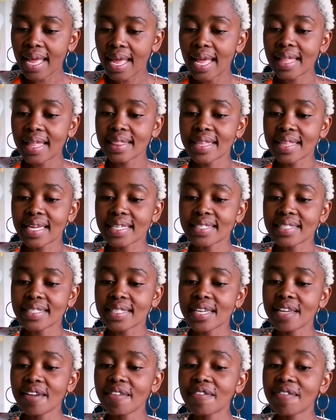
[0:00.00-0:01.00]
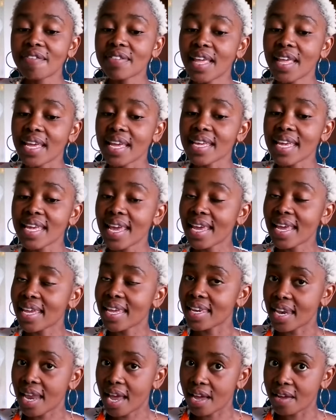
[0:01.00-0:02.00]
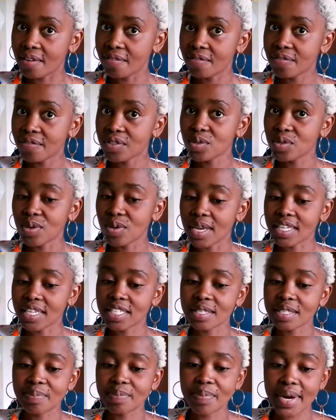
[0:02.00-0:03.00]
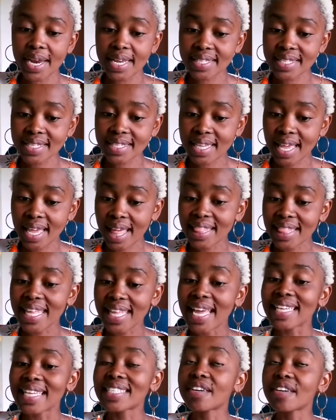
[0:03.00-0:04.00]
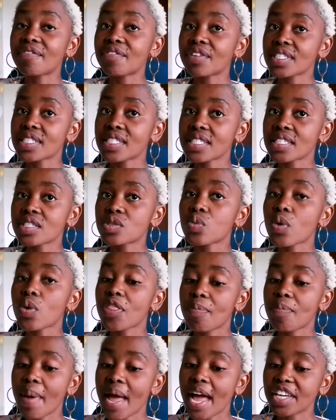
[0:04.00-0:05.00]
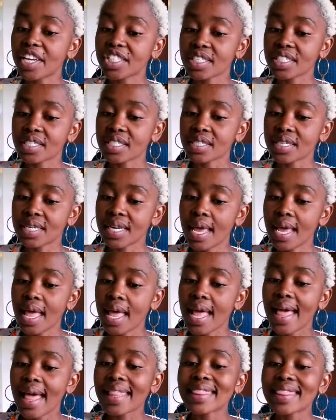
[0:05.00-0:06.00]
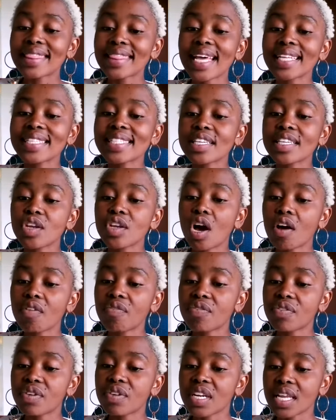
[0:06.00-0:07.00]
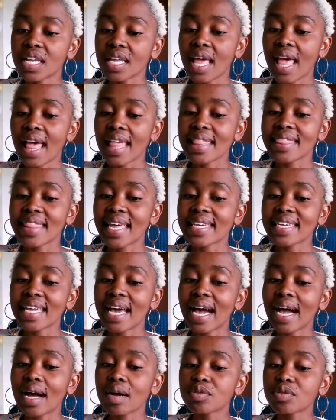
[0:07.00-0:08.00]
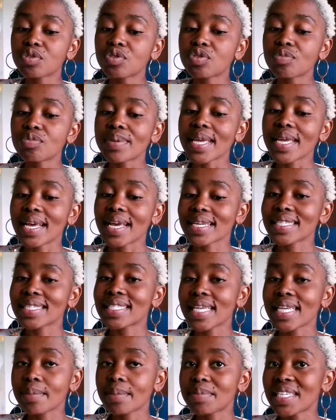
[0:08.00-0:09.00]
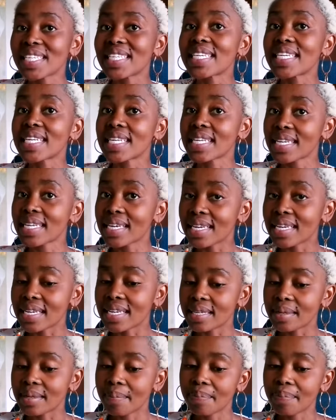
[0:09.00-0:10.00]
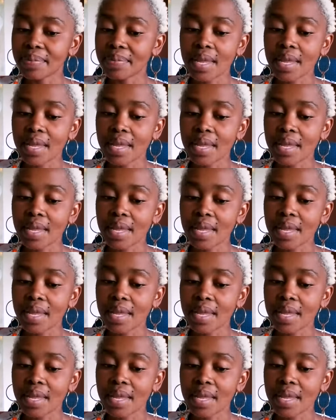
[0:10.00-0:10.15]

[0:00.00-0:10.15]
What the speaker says: And that if they care enough to express their differences with passion, that's an offering that ought to be accepted eagerly.